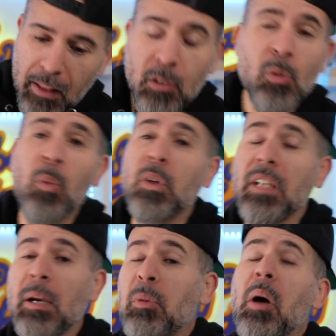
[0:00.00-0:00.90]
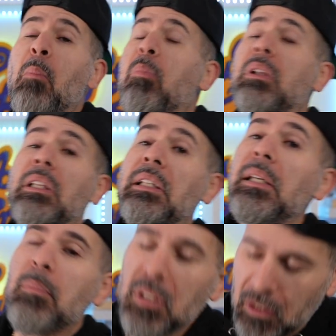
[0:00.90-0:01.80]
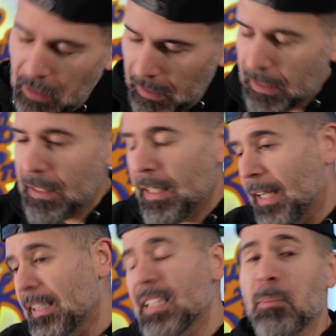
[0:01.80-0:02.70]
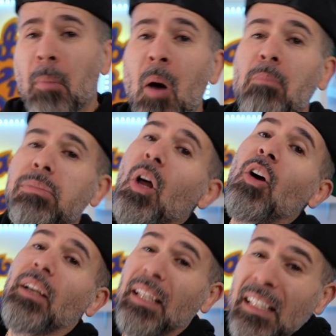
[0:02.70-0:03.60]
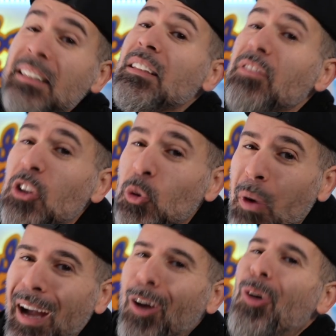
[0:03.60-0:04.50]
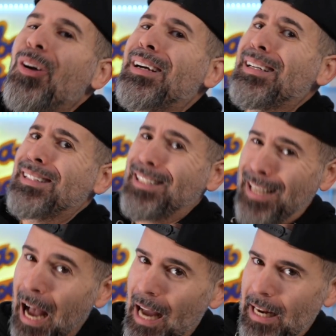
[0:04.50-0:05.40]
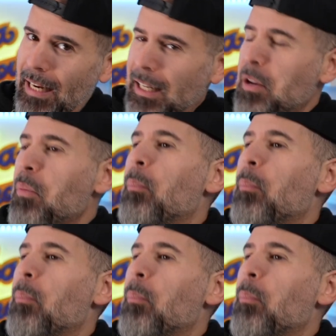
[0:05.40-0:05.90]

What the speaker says: this one was a complete mistake, and that's Mont Blanc Individual Tonic.